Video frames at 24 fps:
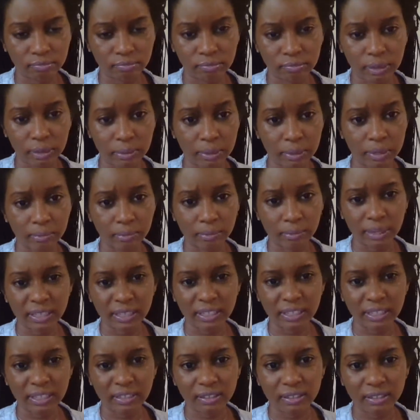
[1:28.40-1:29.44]
maybe it
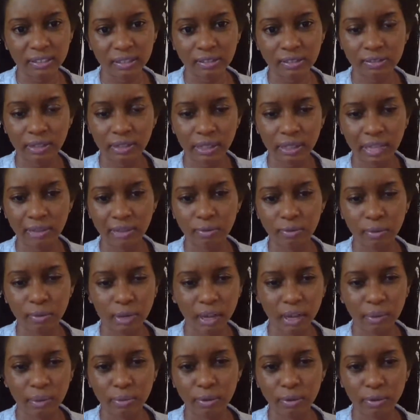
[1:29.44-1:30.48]
might
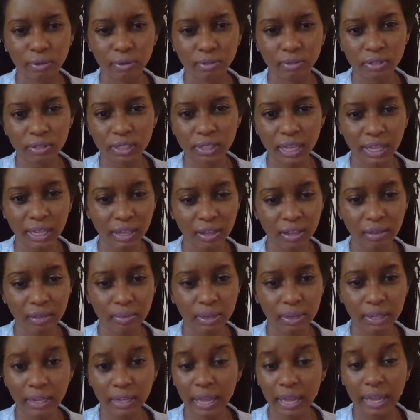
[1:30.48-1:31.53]
level up your psychic
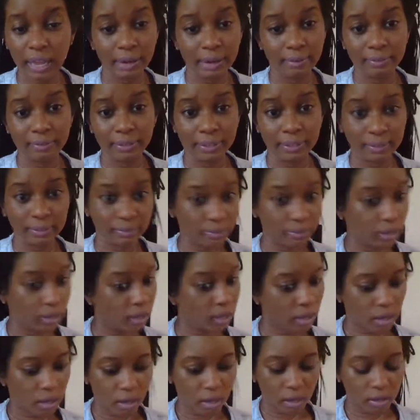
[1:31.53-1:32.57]
ability. I don't know.
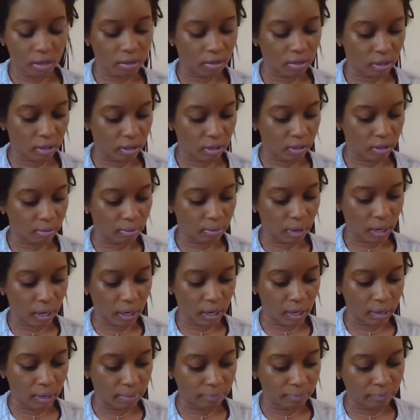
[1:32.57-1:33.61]
You know,
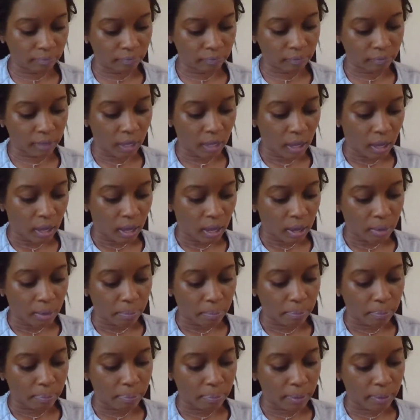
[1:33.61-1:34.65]
um,
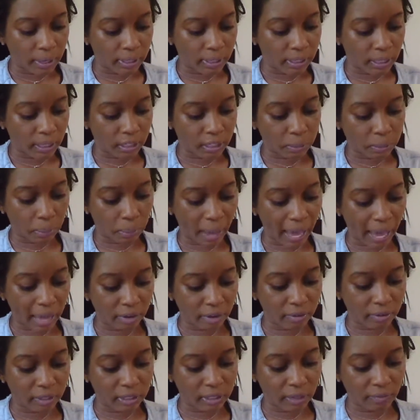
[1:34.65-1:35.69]
it says
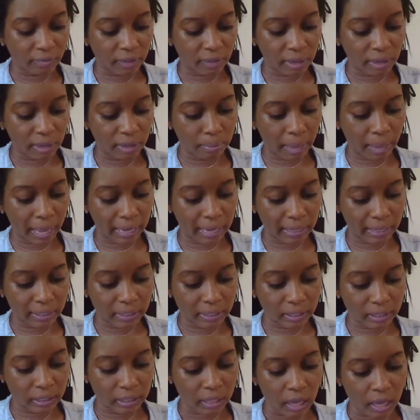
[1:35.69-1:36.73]
patterns of
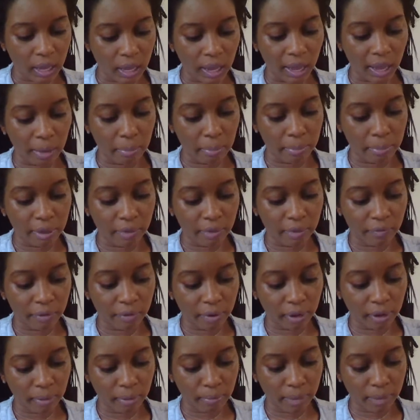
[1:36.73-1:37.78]
imbalance. If
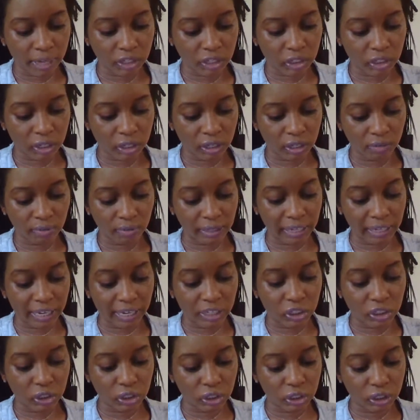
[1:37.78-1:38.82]
you're enmeshed in a
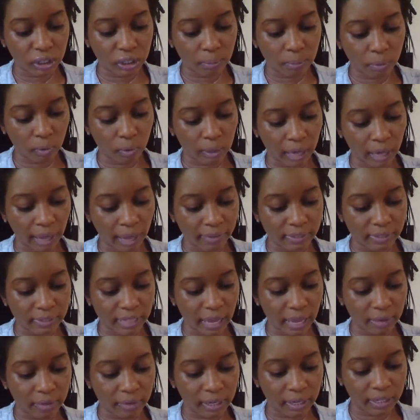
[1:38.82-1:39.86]
relationship or
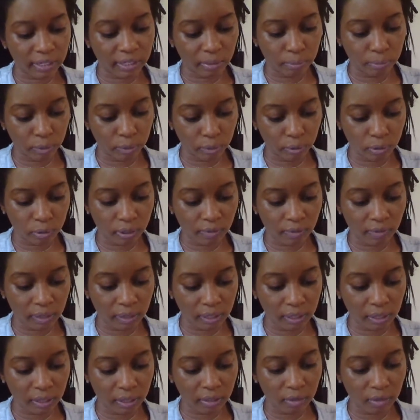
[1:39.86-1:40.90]
lifestyle that is abusive,
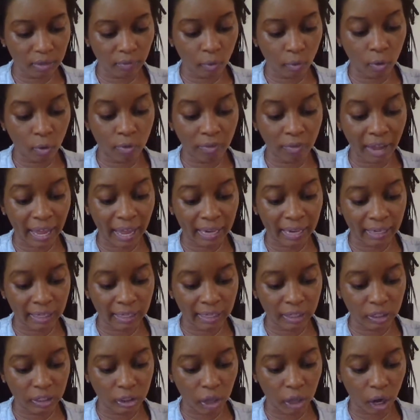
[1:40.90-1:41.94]
addictive, or
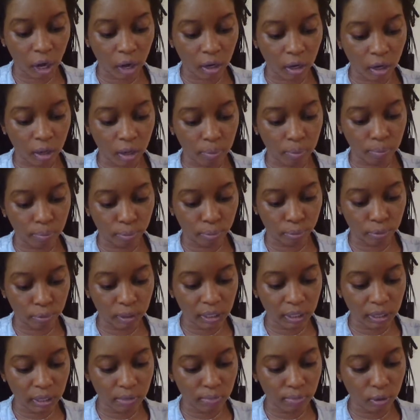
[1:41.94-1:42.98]
violent, dark,
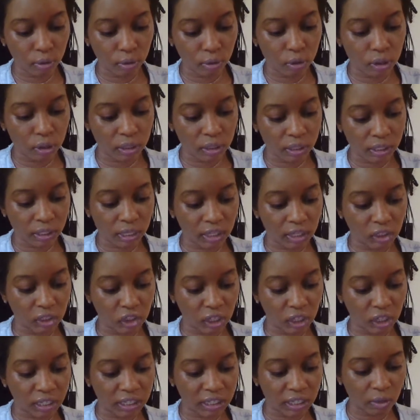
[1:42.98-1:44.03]
brooding emotions,
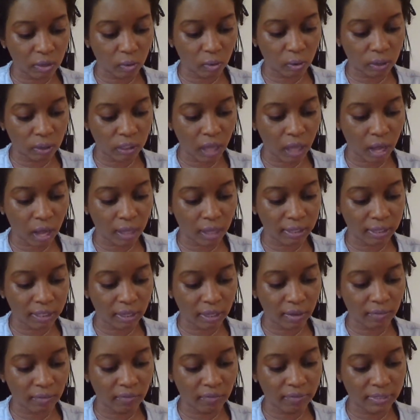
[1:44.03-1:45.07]
congested, or
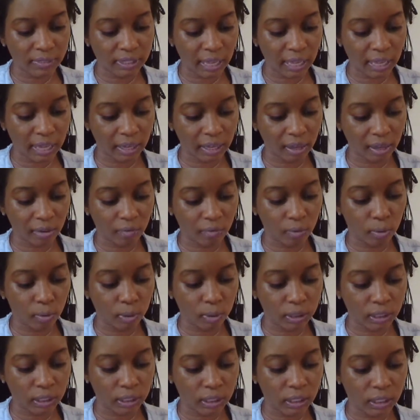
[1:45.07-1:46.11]
toxic psychic
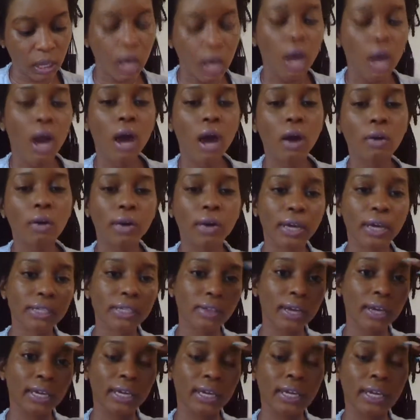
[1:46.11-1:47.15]
forces. Okay,
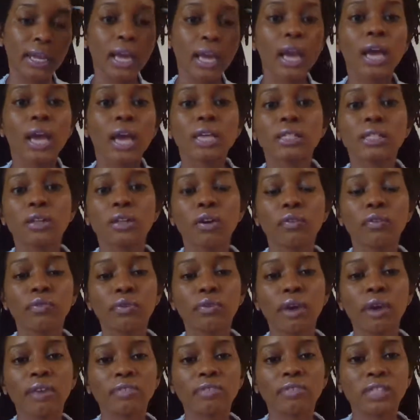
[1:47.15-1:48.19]
so I get it. So if
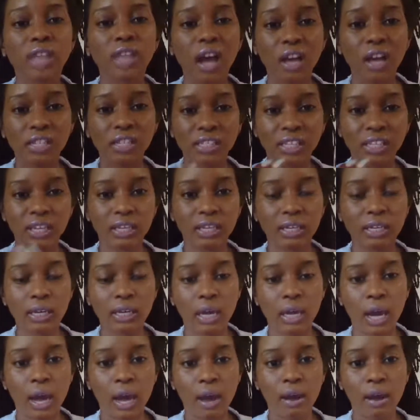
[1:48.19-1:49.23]
you have toxic
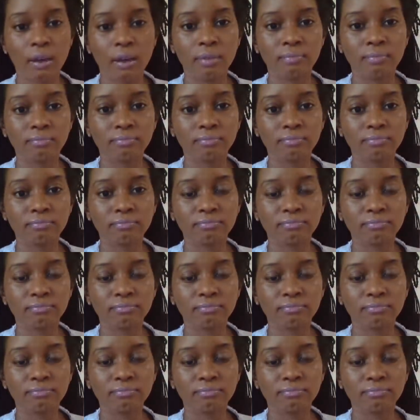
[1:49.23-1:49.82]
um,